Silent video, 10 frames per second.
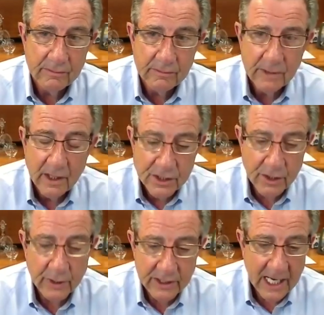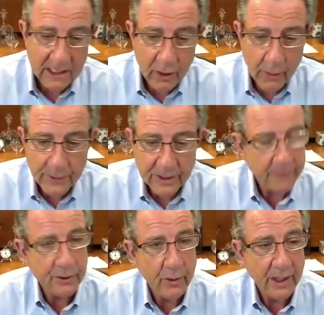So with that, I'll open it up to
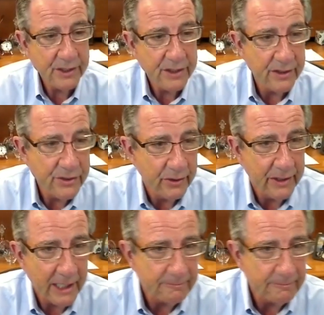questions, Juliet.